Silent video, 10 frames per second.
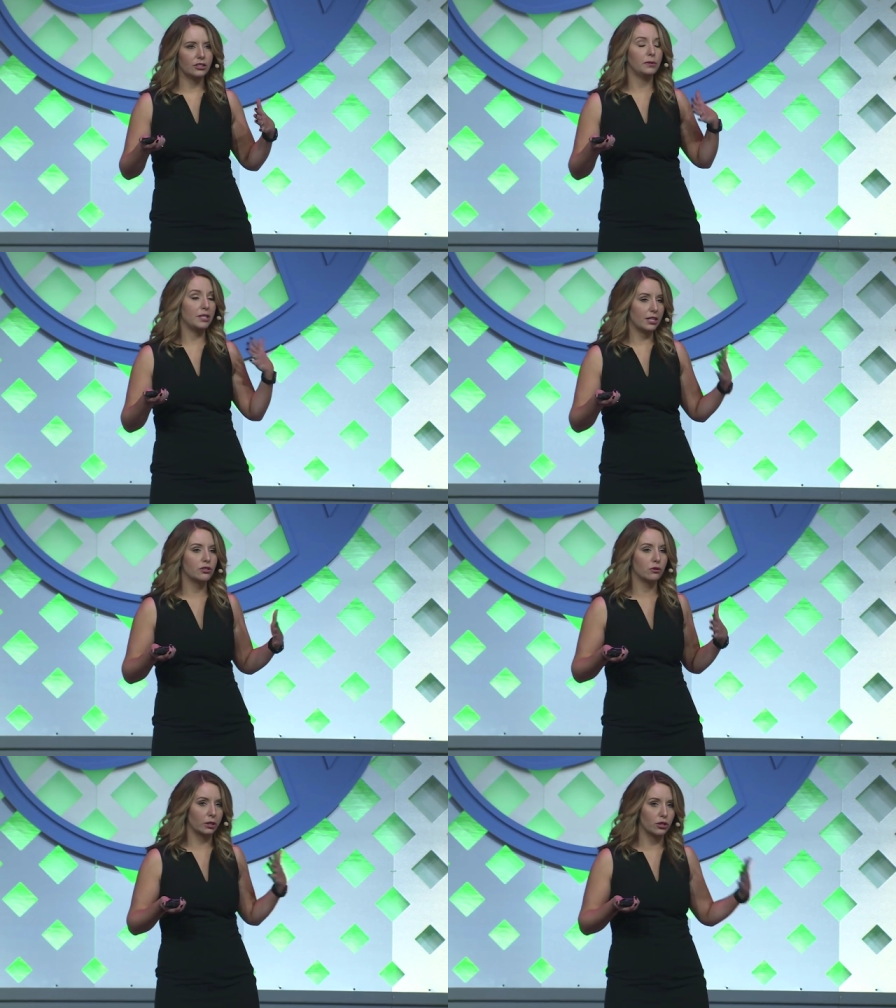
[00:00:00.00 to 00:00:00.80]
to
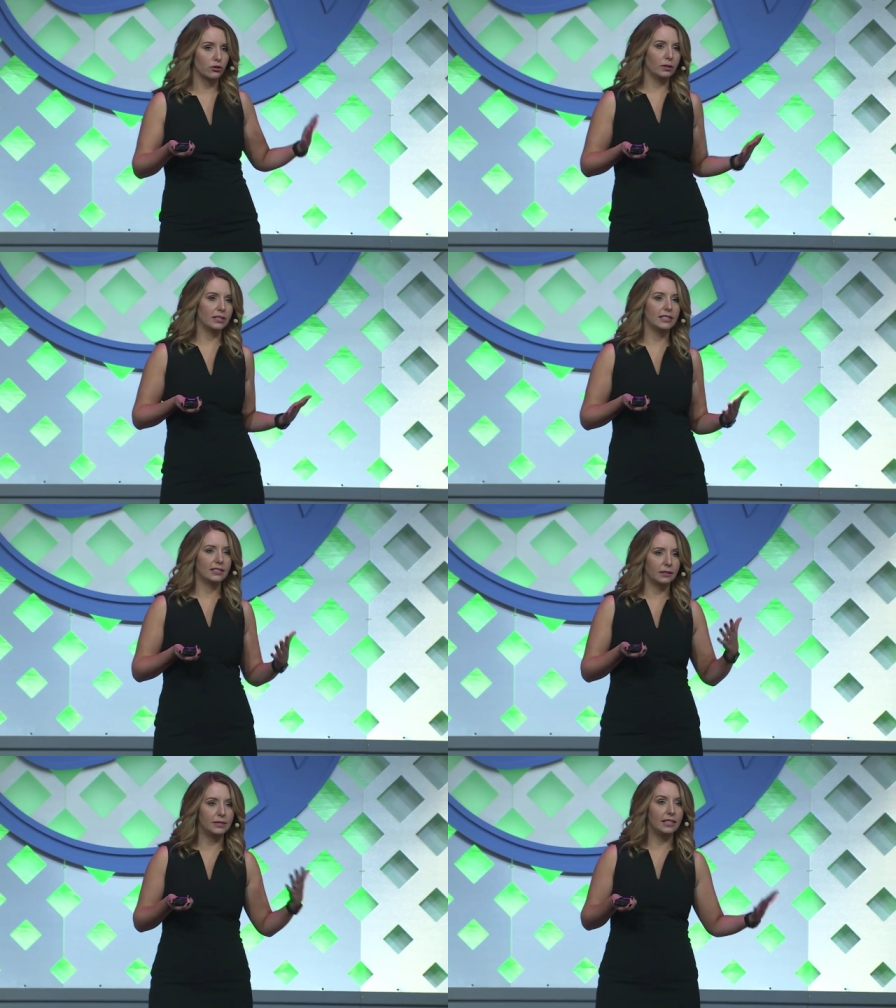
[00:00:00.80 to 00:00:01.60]
industrial control
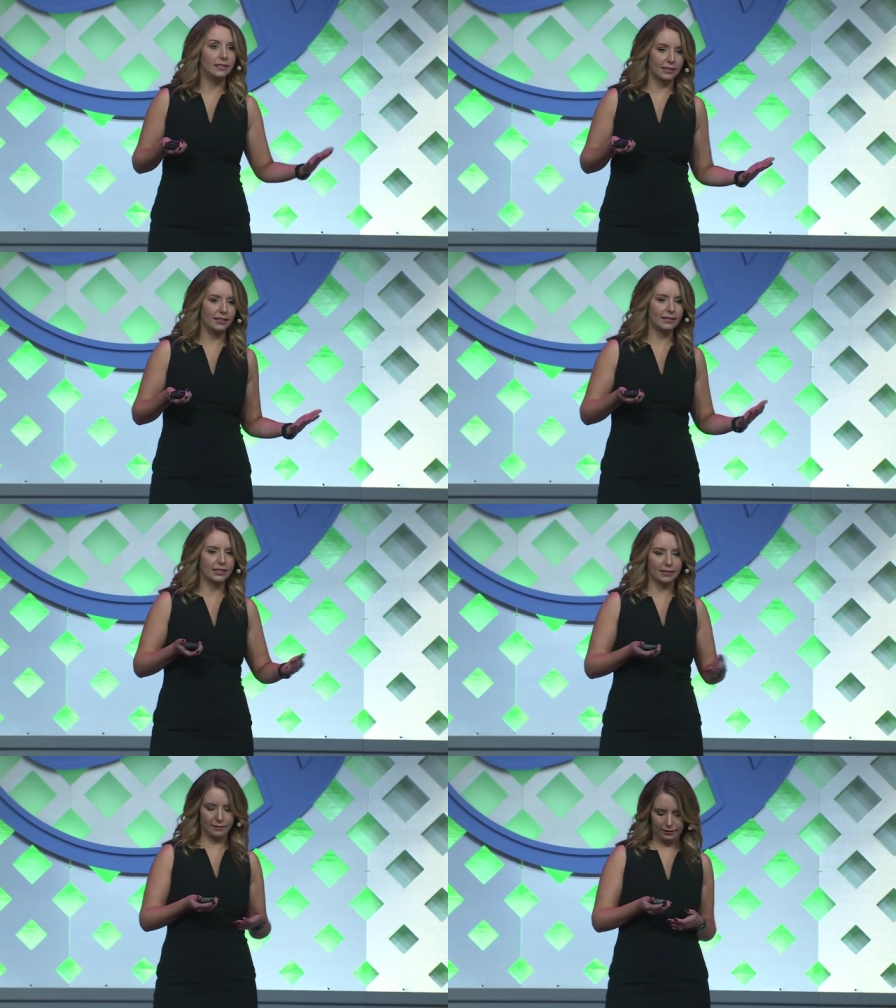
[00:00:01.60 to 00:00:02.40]
systems
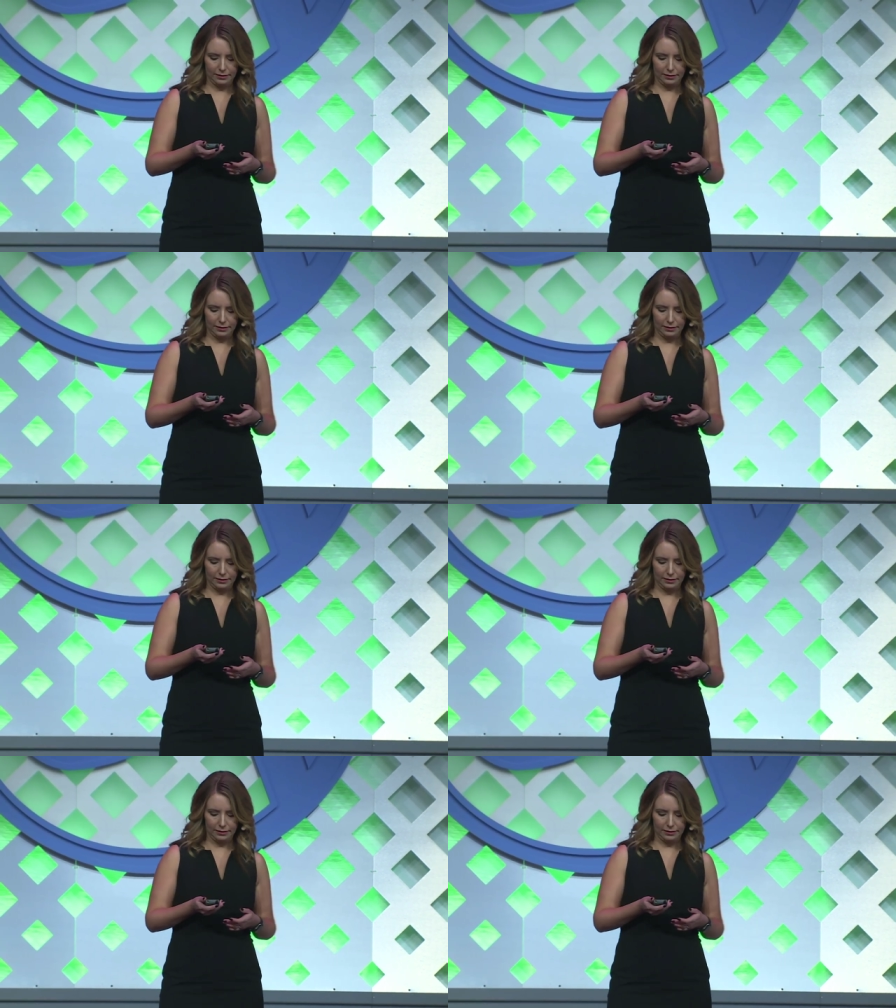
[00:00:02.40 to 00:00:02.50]
incidents.